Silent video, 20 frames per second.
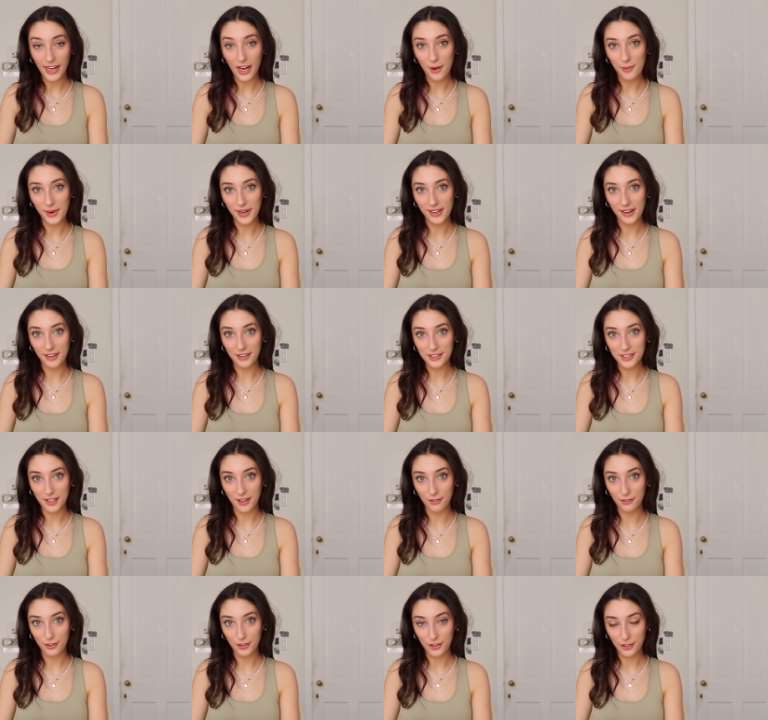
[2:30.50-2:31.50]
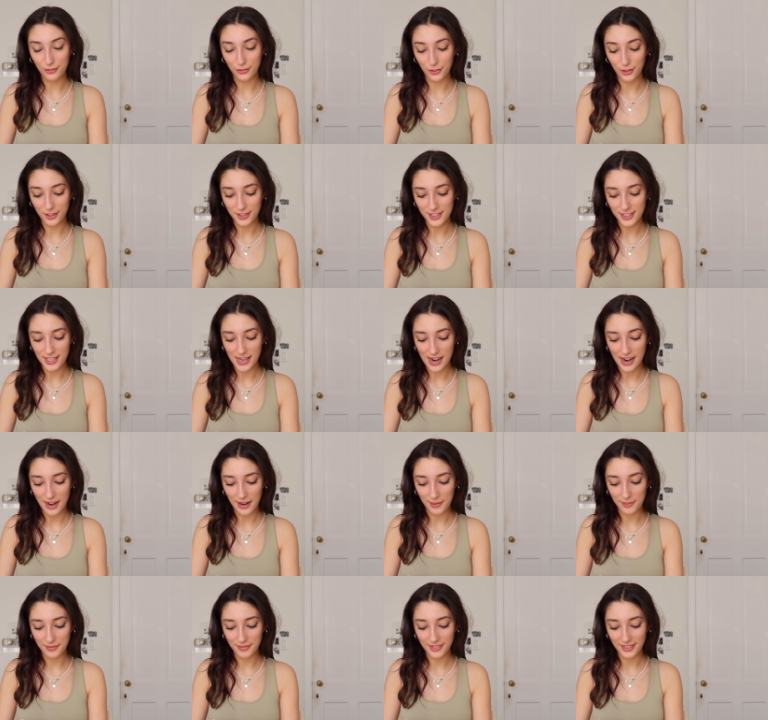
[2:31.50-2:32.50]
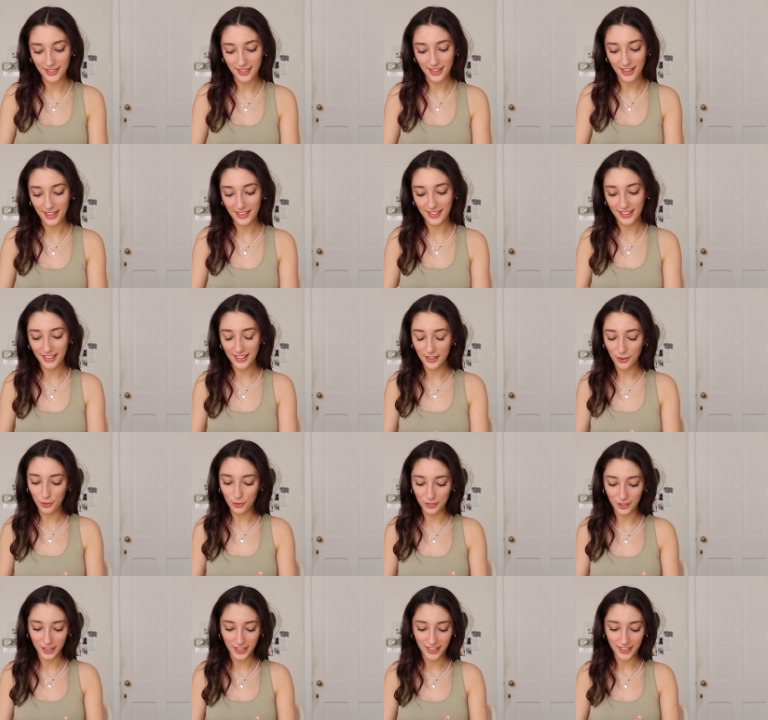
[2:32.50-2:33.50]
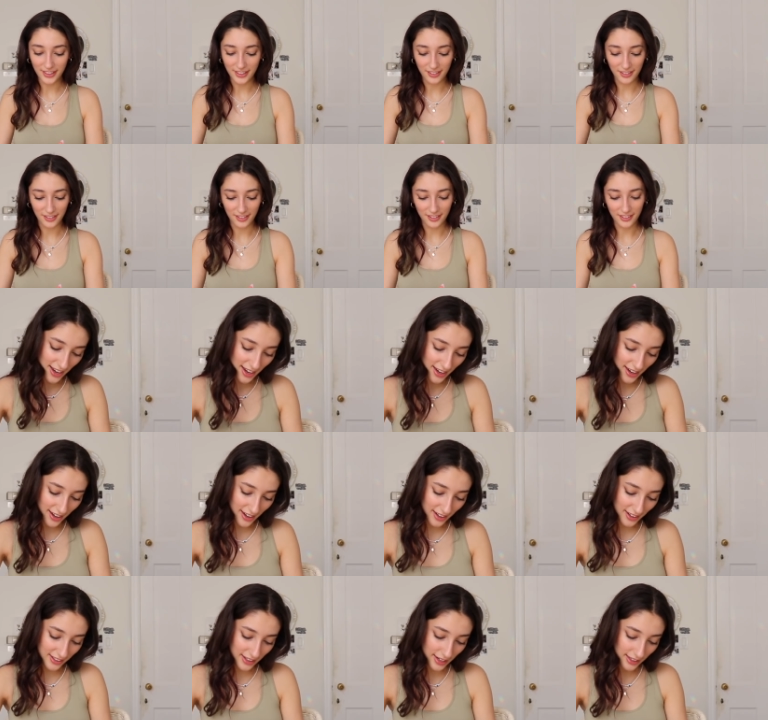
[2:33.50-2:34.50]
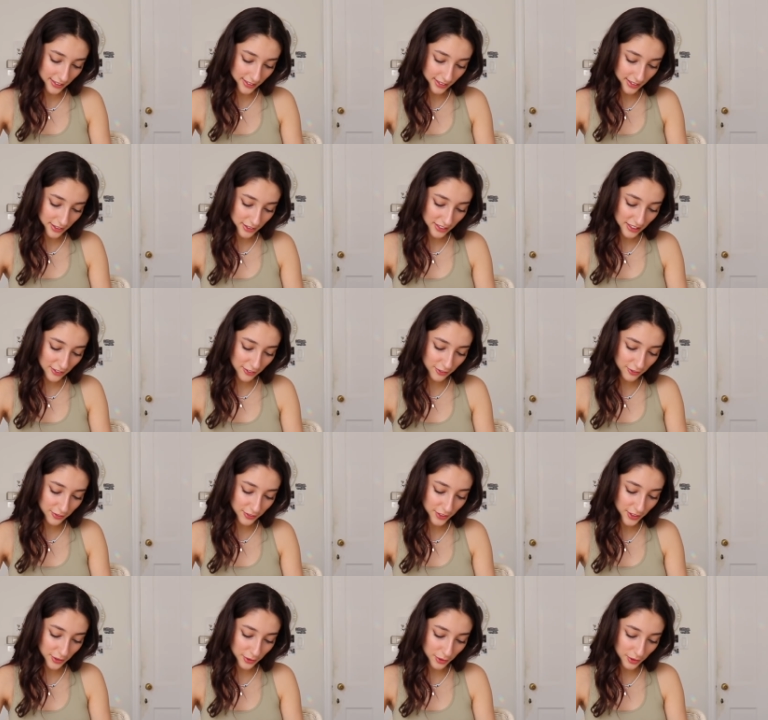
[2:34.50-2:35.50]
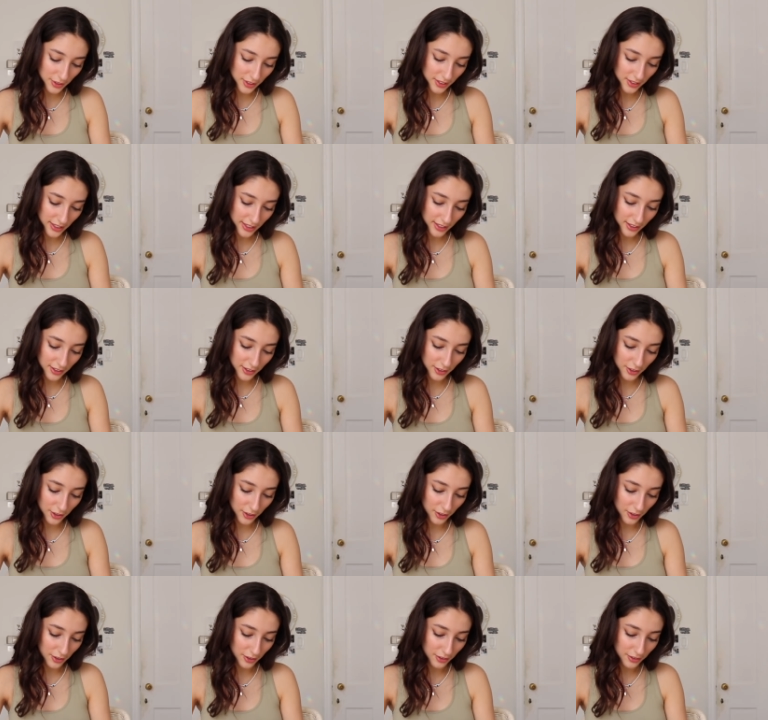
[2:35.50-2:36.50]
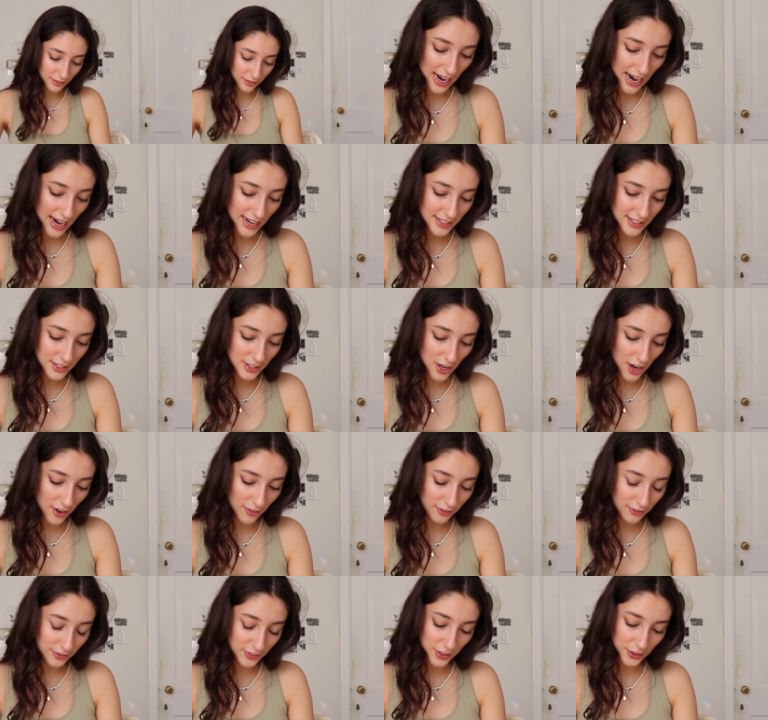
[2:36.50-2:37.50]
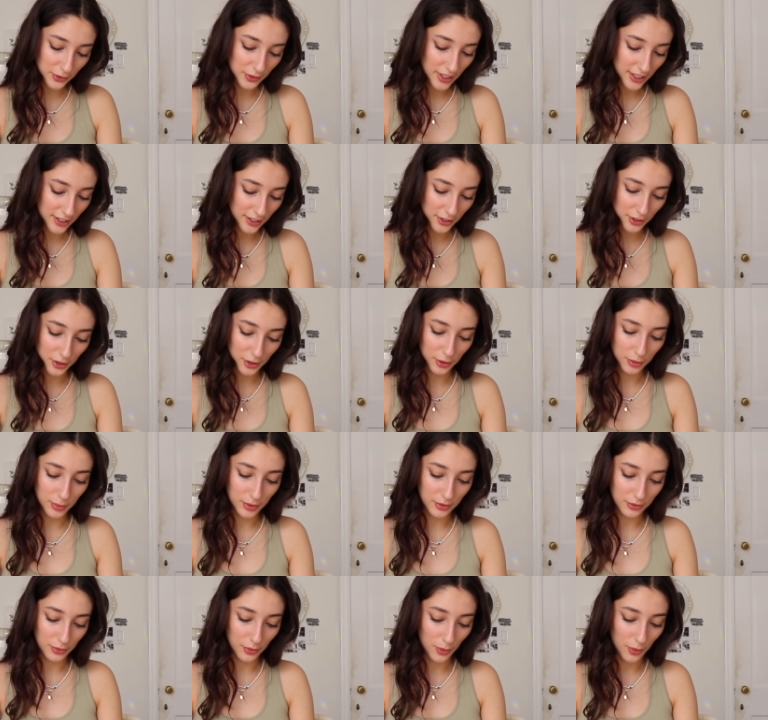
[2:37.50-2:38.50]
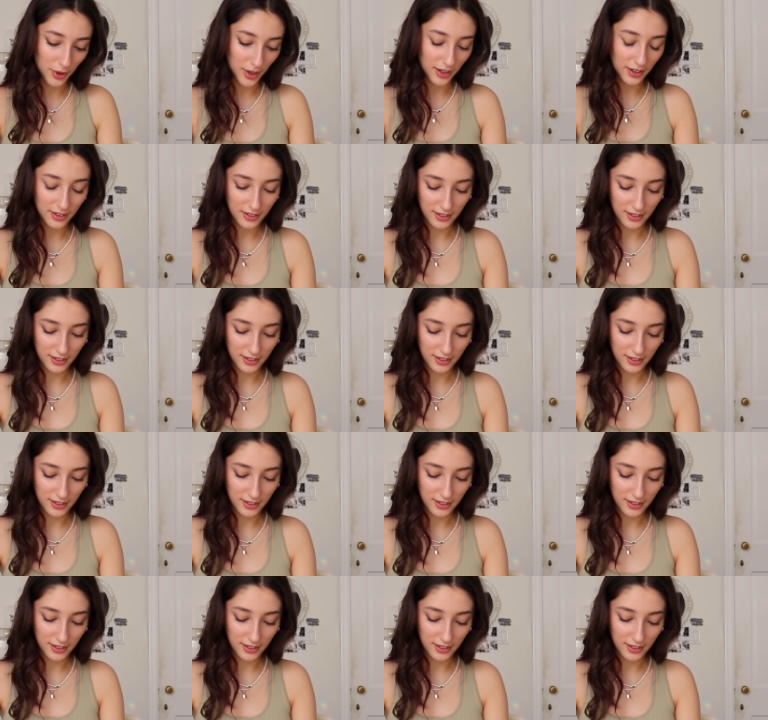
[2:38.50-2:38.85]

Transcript: got my nails done for the first time, I think in over a year, and I literally feel like a girl. I did not feel like a girl before.